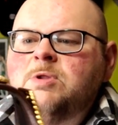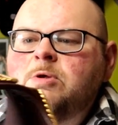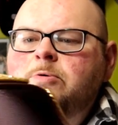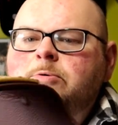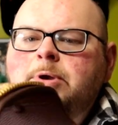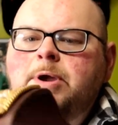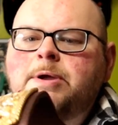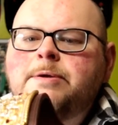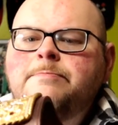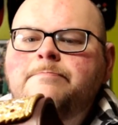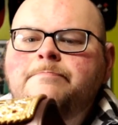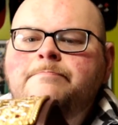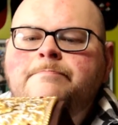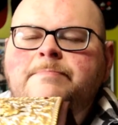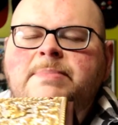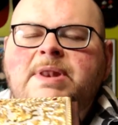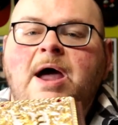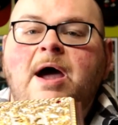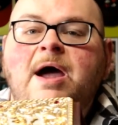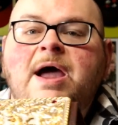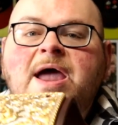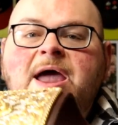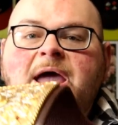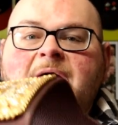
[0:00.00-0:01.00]
Okay.
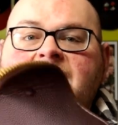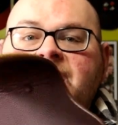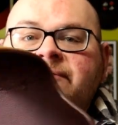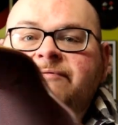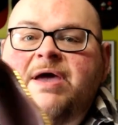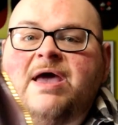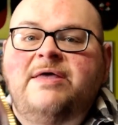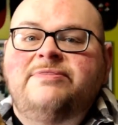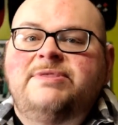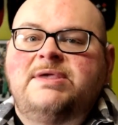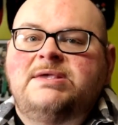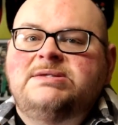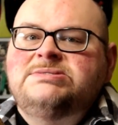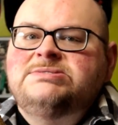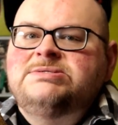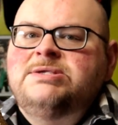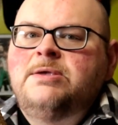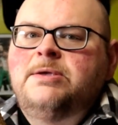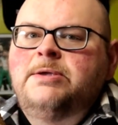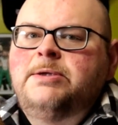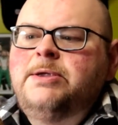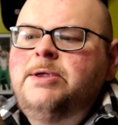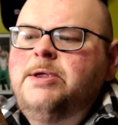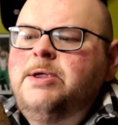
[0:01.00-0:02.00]
Now I have had this
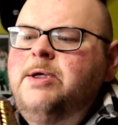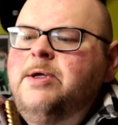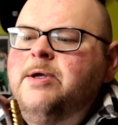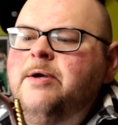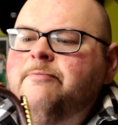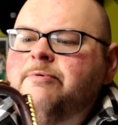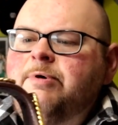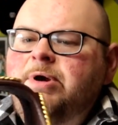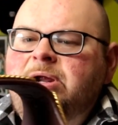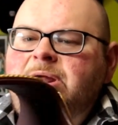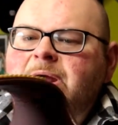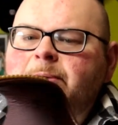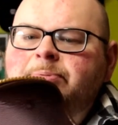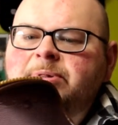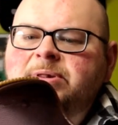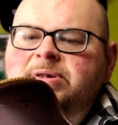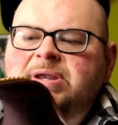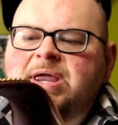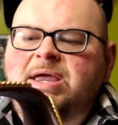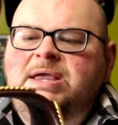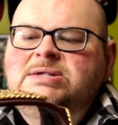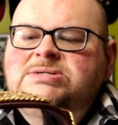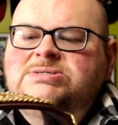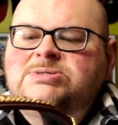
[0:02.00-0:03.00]
for a couple of
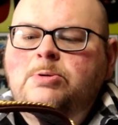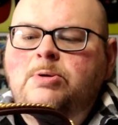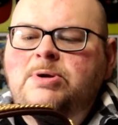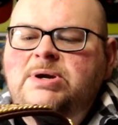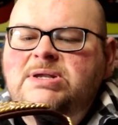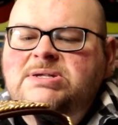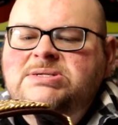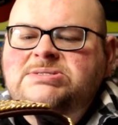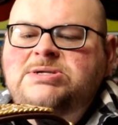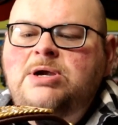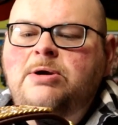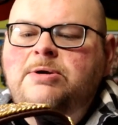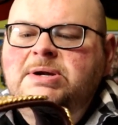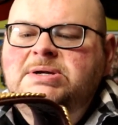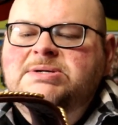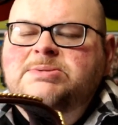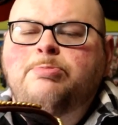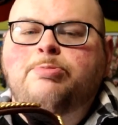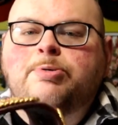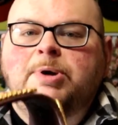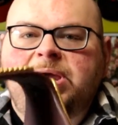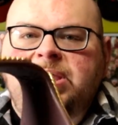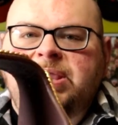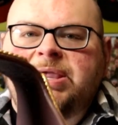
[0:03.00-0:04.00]
days, so it is starting to
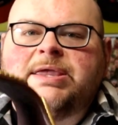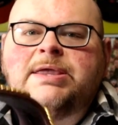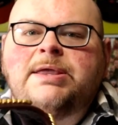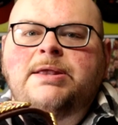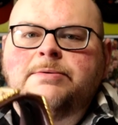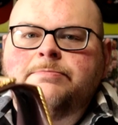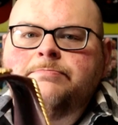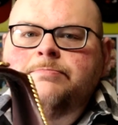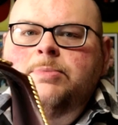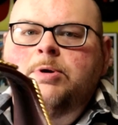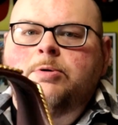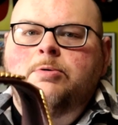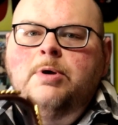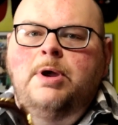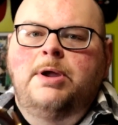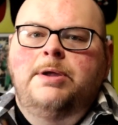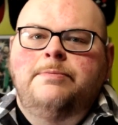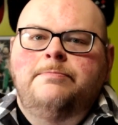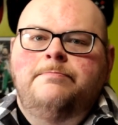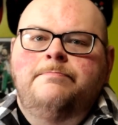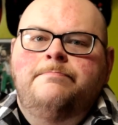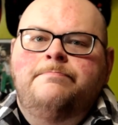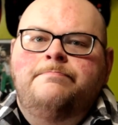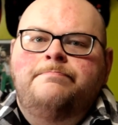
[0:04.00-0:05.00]
break in,
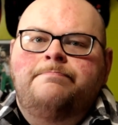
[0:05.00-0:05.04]
okay?